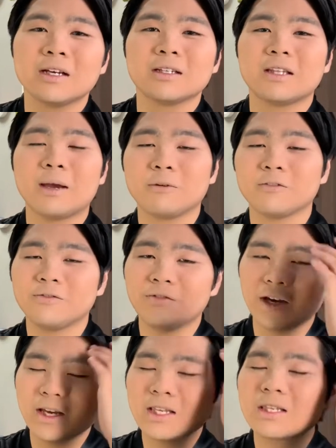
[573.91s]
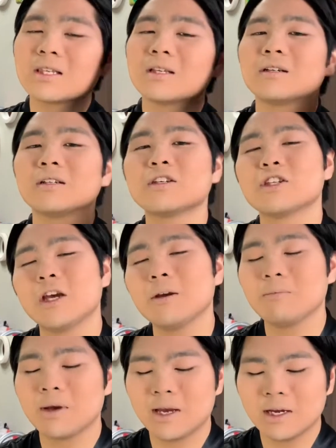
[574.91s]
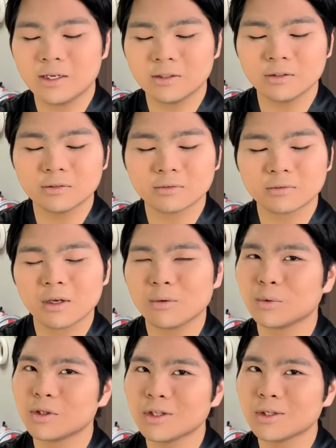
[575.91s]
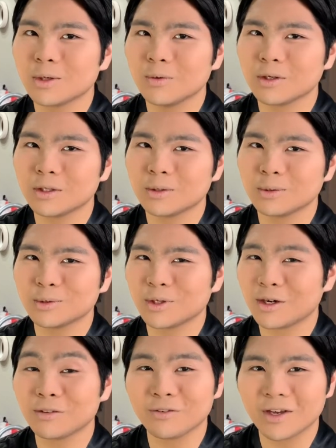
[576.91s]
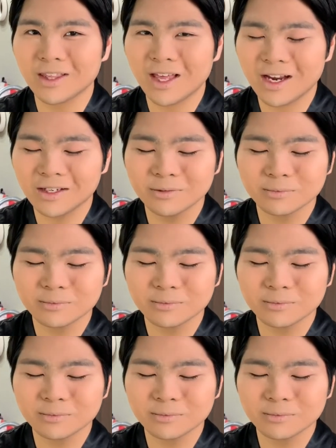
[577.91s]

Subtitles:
type of face shape, and we're just going to try to fake that.